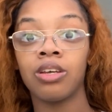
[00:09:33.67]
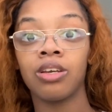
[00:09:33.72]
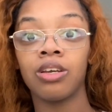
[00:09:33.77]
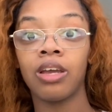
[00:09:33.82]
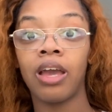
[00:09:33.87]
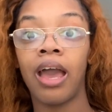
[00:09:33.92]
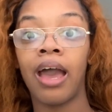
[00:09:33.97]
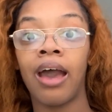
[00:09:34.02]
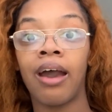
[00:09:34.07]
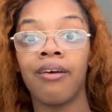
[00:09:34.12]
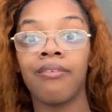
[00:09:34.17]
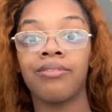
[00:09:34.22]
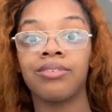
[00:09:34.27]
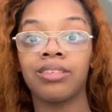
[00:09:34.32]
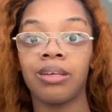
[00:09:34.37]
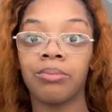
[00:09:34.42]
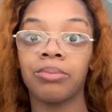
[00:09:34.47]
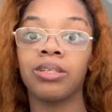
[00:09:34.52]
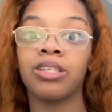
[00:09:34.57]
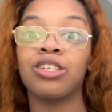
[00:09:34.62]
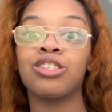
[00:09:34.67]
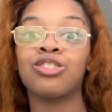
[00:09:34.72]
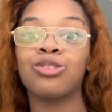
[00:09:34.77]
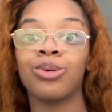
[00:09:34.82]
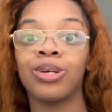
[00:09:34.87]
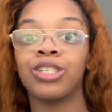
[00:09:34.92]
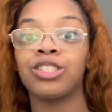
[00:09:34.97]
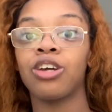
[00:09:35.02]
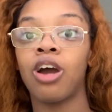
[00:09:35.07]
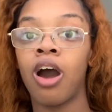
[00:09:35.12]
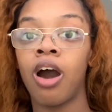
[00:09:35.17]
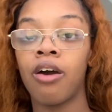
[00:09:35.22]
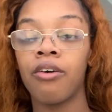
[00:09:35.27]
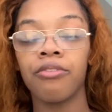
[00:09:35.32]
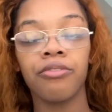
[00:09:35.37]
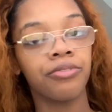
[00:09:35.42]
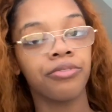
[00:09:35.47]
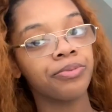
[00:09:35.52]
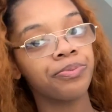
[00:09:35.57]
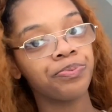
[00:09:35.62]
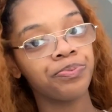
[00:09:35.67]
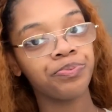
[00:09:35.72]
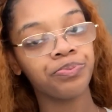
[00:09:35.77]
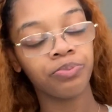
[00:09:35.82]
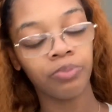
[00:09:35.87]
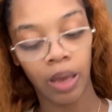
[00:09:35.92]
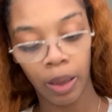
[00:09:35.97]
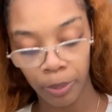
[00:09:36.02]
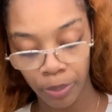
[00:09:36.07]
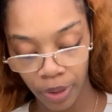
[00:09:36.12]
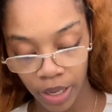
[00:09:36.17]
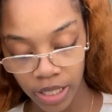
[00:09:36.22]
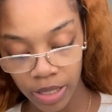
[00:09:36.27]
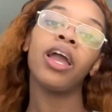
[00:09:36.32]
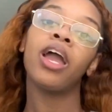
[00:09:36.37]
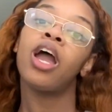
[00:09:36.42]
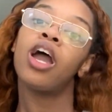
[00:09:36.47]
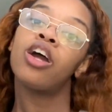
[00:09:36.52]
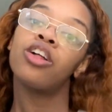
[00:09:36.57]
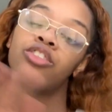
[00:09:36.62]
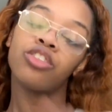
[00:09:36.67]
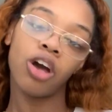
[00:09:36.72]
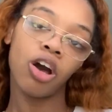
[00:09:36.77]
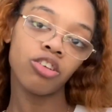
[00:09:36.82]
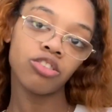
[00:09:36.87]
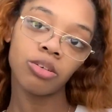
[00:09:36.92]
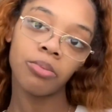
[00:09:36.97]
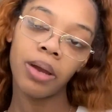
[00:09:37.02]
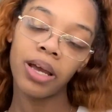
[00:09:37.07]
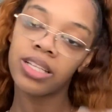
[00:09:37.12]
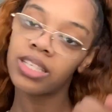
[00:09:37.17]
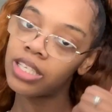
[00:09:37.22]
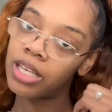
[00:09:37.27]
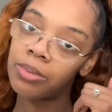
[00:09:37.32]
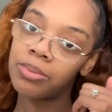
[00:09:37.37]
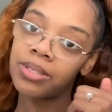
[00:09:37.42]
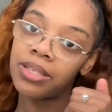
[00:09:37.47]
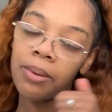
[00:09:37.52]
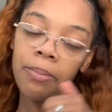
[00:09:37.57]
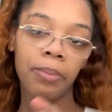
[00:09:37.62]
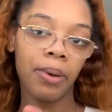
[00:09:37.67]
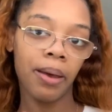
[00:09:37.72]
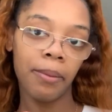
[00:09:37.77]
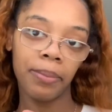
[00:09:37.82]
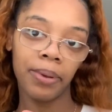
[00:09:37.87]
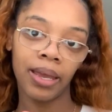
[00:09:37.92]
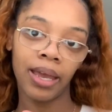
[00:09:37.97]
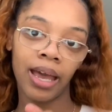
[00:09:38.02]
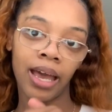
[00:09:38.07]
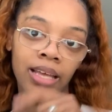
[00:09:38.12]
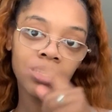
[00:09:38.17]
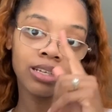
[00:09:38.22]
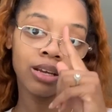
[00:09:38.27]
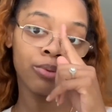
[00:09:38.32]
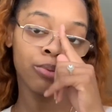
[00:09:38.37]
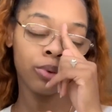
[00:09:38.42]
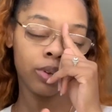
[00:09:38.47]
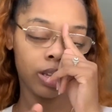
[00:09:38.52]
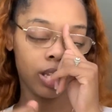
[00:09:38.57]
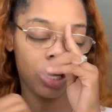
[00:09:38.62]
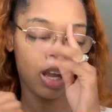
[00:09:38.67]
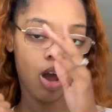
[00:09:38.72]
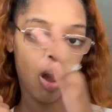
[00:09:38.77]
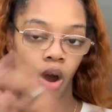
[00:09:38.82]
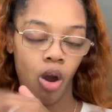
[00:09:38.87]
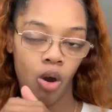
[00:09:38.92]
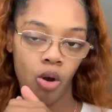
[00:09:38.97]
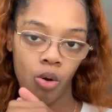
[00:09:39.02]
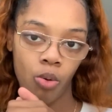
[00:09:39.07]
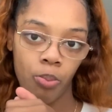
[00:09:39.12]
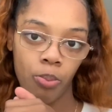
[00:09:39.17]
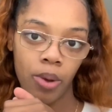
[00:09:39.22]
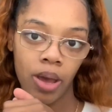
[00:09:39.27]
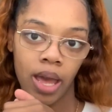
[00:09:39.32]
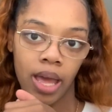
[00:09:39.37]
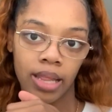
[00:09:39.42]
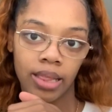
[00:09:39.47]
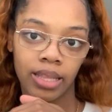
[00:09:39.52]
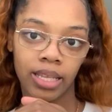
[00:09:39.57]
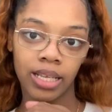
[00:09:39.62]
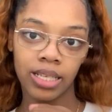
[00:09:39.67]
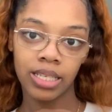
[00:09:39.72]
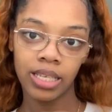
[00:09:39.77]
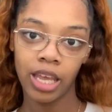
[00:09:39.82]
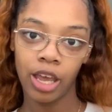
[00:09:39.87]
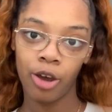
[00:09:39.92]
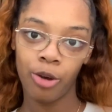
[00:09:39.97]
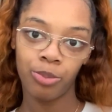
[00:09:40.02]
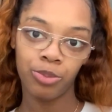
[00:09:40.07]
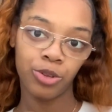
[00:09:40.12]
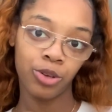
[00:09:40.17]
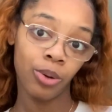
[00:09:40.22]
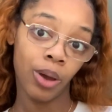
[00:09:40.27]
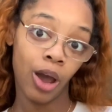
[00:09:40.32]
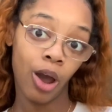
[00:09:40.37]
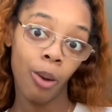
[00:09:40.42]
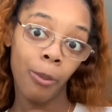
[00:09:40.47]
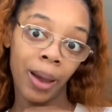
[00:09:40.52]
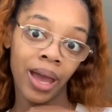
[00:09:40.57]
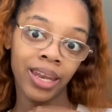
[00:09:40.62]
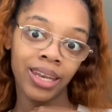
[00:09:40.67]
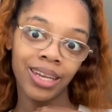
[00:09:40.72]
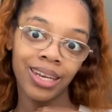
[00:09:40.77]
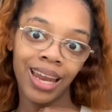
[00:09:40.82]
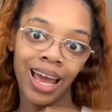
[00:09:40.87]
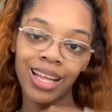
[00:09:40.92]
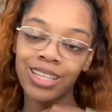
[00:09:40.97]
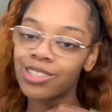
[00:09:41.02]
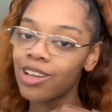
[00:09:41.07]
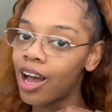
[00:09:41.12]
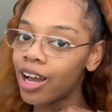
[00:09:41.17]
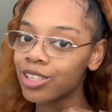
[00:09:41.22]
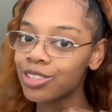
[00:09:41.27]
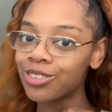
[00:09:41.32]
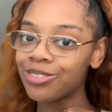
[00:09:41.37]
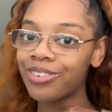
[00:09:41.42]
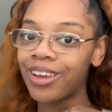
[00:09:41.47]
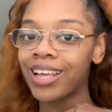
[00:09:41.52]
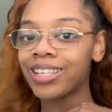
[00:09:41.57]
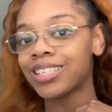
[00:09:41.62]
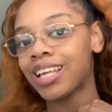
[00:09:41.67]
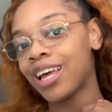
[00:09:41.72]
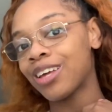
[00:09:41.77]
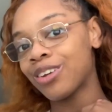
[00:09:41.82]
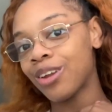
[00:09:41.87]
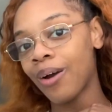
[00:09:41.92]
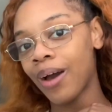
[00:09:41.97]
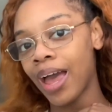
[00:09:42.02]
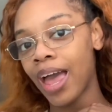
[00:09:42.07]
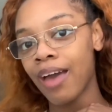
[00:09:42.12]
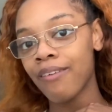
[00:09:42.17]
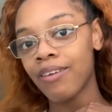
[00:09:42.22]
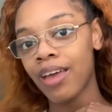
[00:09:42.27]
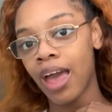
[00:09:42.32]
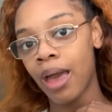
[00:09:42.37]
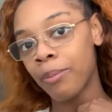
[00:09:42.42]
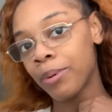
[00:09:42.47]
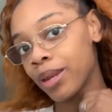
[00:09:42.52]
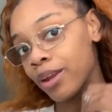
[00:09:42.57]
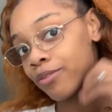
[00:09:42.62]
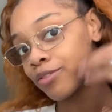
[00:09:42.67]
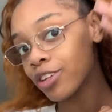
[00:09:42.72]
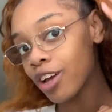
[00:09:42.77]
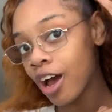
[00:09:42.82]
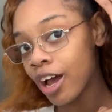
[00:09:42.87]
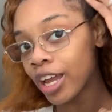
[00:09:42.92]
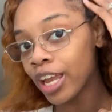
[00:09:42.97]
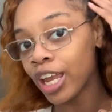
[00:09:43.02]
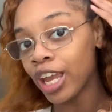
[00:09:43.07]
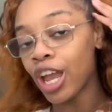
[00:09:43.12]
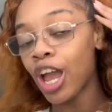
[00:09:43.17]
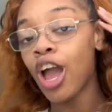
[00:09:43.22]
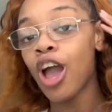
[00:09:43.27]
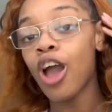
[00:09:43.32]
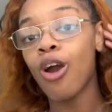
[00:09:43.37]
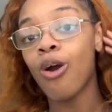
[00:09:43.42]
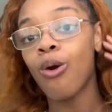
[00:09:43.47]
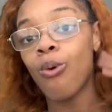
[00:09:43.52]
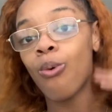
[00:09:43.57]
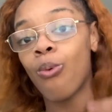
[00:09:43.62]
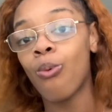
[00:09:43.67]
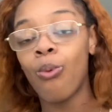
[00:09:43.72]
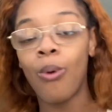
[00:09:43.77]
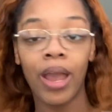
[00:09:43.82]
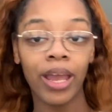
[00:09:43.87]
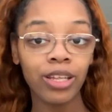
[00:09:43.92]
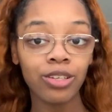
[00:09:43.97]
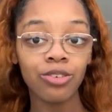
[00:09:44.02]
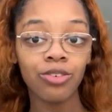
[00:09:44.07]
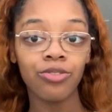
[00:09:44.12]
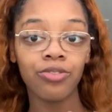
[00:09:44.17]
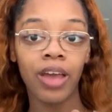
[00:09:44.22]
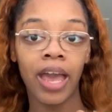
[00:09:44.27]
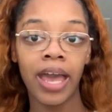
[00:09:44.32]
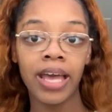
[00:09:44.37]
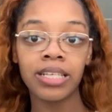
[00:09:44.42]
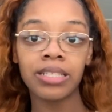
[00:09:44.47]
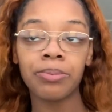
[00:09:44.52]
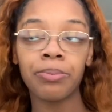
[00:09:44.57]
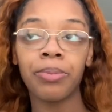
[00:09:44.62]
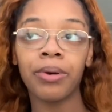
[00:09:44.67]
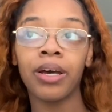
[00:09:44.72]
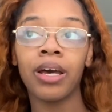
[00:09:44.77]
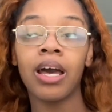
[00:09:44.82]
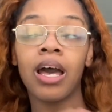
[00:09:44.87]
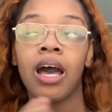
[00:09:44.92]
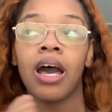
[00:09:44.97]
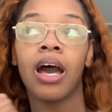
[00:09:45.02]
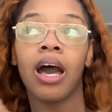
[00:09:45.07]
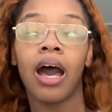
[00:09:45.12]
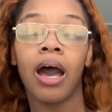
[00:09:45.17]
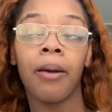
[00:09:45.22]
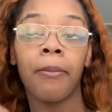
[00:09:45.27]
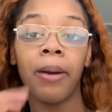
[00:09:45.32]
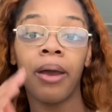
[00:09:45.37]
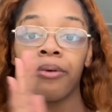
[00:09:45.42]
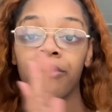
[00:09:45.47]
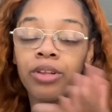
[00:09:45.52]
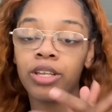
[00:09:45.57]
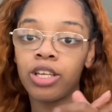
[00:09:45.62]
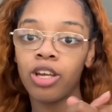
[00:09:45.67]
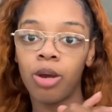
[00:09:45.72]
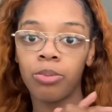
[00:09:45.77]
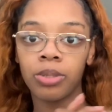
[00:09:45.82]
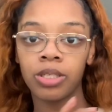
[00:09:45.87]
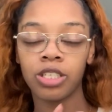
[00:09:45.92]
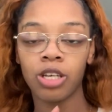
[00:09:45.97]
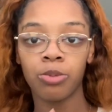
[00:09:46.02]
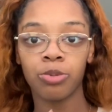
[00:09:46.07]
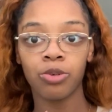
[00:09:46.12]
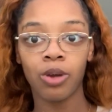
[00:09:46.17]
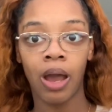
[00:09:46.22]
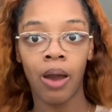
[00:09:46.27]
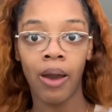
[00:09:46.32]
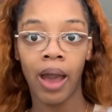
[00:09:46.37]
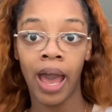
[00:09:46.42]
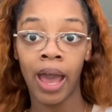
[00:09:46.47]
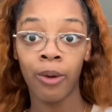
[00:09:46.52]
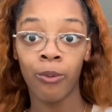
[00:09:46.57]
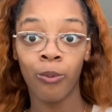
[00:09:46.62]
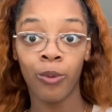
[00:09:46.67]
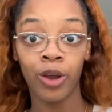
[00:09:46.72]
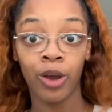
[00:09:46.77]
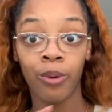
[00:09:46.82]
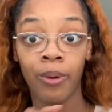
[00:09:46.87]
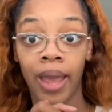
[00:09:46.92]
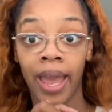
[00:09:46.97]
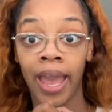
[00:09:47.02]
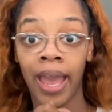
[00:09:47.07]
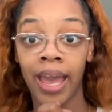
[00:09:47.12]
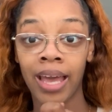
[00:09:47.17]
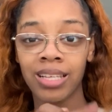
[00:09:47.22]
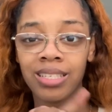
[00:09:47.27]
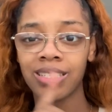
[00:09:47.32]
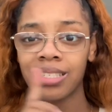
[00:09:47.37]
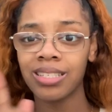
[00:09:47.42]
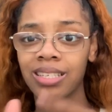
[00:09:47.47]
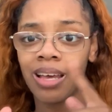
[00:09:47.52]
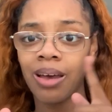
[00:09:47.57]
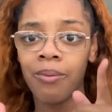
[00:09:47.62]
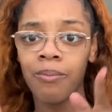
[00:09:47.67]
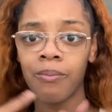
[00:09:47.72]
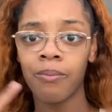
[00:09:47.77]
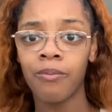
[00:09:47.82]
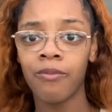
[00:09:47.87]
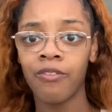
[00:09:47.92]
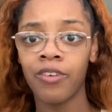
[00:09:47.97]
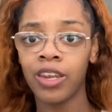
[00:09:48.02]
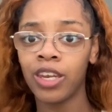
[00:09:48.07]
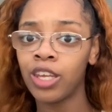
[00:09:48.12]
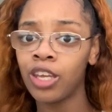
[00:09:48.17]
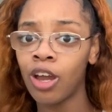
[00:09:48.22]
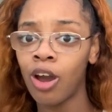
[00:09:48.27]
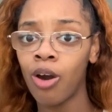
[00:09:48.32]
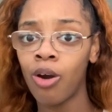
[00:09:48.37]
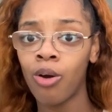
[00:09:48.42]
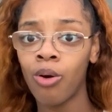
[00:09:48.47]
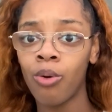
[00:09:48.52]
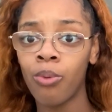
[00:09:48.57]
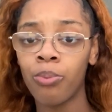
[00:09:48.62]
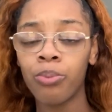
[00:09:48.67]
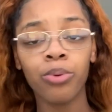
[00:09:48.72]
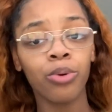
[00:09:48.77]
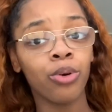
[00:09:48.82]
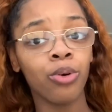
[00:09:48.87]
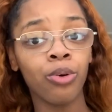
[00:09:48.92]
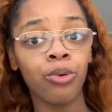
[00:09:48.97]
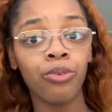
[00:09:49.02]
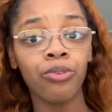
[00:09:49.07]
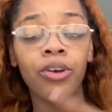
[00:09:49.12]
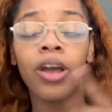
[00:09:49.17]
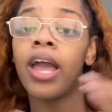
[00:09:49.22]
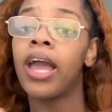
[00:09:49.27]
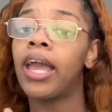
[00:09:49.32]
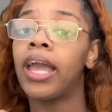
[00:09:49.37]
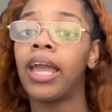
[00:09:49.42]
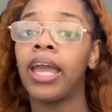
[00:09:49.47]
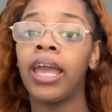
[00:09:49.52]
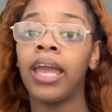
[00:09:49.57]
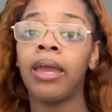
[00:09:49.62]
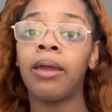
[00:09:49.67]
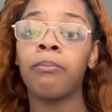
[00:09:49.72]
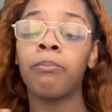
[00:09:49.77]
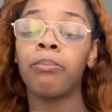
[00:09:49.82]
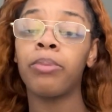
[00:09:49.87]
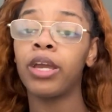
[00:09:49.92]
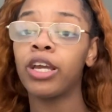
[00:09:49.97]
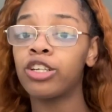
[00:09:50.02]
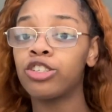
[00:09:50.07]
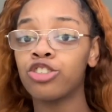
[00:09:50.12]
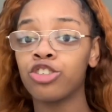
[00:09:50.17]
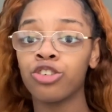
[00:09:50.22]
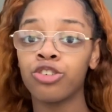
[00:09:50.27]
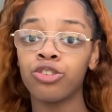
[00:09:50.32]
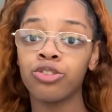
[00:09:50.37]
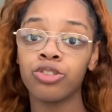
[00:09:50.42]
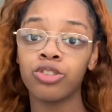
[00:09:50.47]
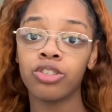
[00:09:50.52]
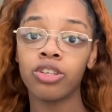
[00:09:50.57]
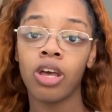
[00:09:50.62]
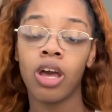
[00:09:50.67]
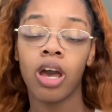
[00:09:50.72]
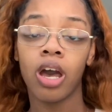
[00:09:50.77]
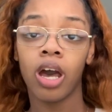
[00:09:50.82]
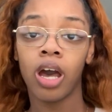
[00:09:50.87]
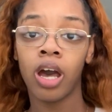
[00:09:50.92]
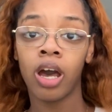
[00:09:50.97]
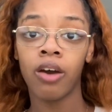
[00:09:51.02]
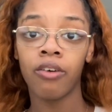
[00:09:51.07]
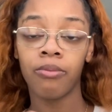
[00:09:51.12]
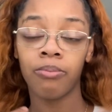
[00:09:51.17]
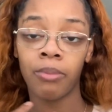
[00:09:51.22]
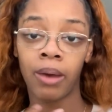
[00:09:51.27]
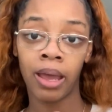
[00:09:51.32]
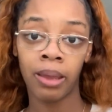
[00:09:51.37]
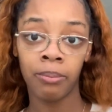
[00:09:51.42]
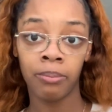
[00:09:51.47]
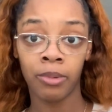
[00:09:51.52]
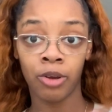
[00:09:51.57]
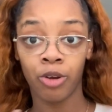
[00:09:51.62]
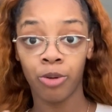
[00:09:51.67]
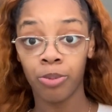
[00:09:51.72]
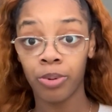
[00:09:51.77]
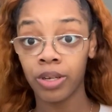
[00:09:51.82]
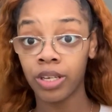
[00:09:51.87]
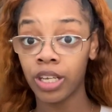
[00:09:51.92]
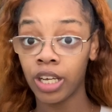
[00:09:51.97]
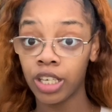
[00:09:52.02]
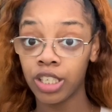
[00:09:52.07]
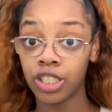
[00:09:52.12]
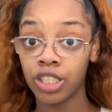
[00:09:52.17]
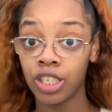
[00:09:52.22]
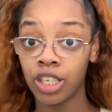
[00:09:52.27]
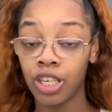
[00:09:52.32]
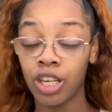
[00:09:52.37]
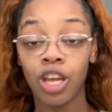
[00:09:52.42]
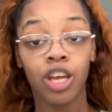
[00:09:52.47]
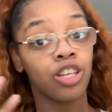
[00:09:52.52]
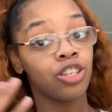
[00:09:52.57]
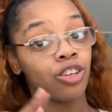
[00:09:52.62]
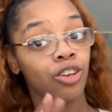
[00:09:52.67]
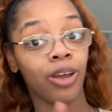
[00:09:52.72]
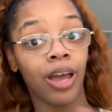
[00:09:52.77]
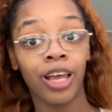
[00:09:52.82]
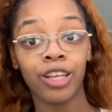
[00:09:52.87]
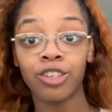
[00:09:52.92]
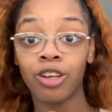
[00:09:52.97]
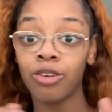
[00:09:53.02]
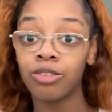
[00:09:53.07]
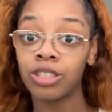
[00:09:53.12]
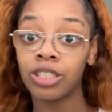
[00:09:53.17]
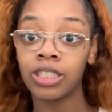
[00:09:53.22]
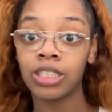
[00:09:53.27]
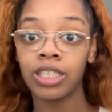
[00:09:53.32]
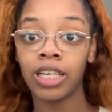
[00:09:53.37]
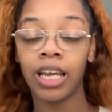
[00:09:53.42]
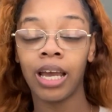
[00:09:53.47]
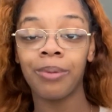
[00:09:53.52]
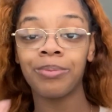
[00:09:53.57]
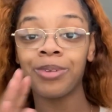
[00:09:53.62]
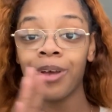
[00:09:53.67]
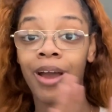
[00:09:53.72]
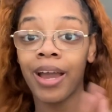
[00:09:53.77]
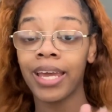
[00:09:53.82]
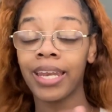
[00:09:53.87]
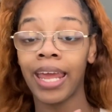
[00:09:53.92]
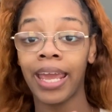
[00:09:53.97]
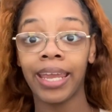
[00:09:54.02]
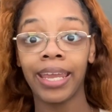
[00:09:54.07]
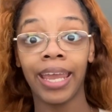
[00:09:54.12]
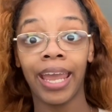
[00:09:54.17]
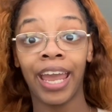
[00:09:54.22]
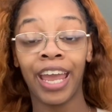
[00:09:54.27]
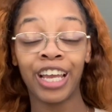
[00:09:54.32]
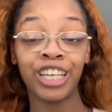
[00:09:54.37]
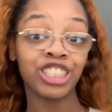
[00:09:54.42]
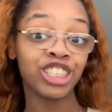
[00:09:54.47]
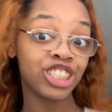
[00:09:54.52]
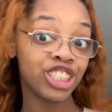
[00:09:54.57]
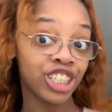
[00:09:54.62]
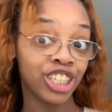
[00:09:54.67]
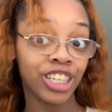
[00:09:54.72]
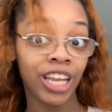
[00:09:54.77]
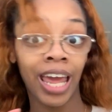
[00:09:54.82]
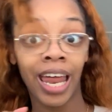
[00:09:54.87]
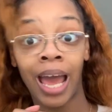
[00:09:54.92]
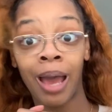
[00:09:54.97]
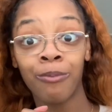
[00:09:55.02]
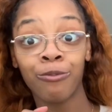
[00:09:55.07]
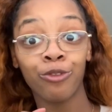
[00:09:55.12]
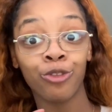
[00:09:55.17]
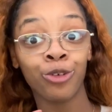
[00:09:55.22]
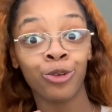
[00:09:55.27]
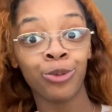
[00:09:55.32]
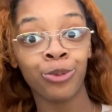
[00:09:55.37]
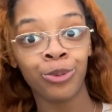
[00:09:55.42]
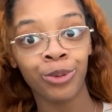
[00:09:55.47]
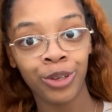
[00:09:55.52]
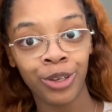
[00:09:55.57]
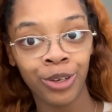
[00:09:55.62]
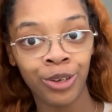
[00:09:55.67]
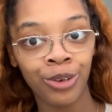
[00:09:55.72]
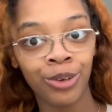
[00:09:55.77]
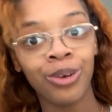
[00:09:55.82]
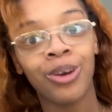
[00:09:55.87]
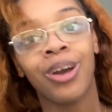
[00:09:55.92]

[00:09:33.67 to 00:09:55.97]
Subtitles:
have something to switch off my breast. Those are my tips to pumping, guys. I really hope this helped you. I hope I did not talk too fast. I know I have a habit of talking way too fast, but I really hope this helped you out. I will add some video proof and pictures of my milk production, so you guys don't just think I'm talking that cash shit, that I'm for real.